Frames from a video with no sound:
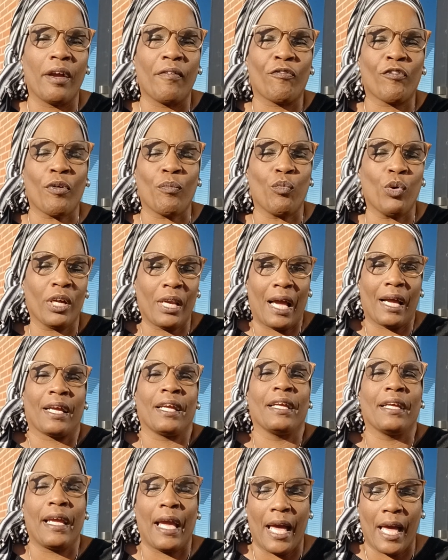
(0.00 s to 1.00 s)
from what I
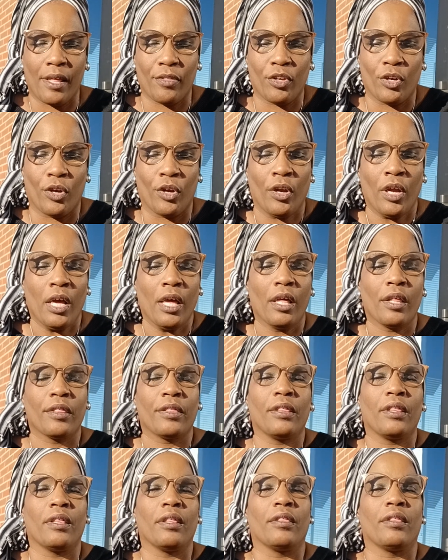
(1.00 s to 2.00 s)
can gather,
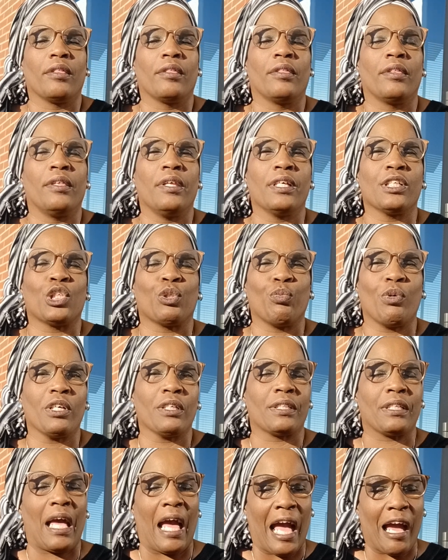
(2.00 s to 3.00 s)
this
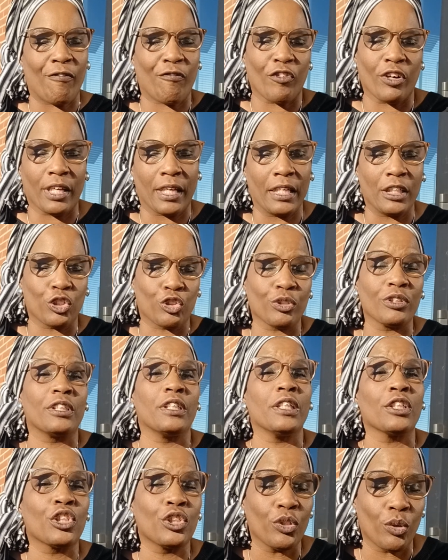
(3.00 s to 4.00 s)
was African
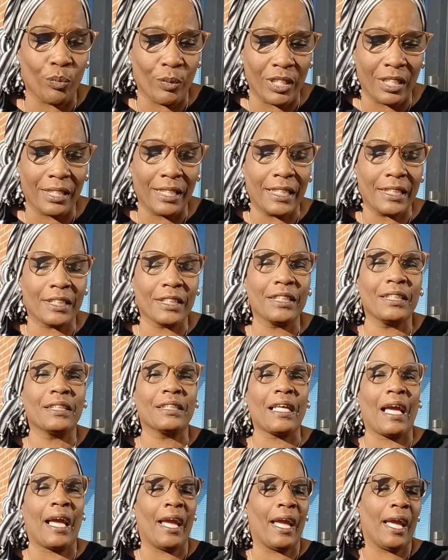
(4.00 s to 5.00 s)
traditional
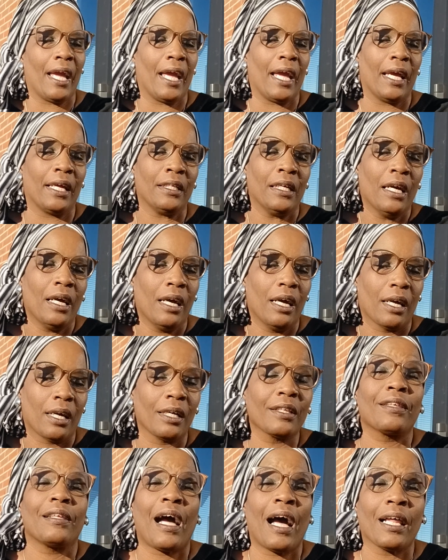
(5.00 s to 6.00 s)
religions and
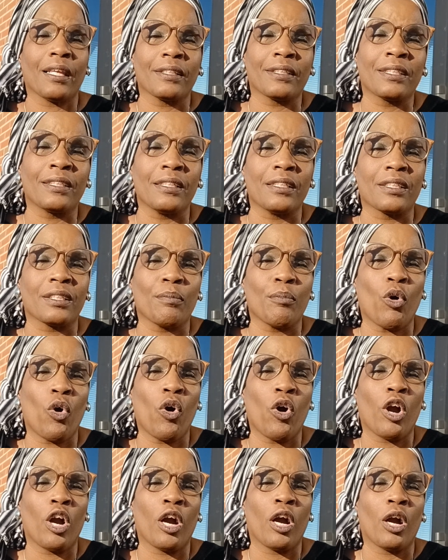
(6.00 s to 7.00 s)
Catholicism
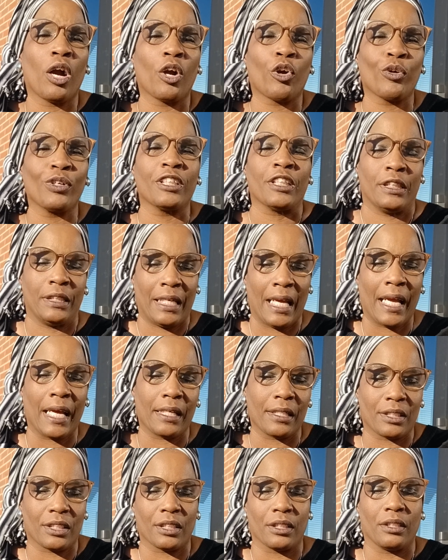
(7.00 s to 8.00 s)
or
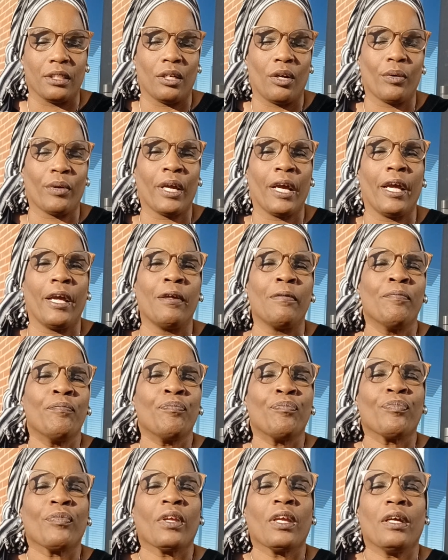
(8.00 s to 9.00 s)
Christianity, okay?
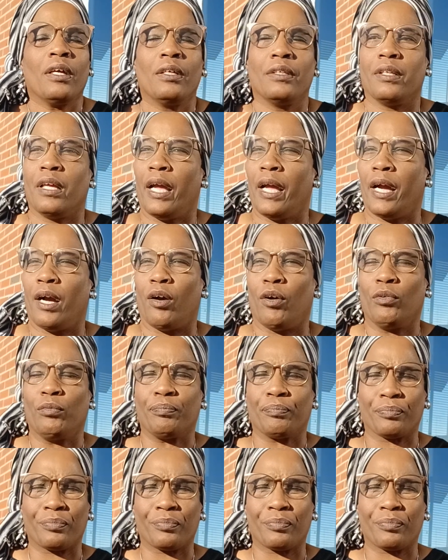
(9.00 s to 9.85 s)
Now,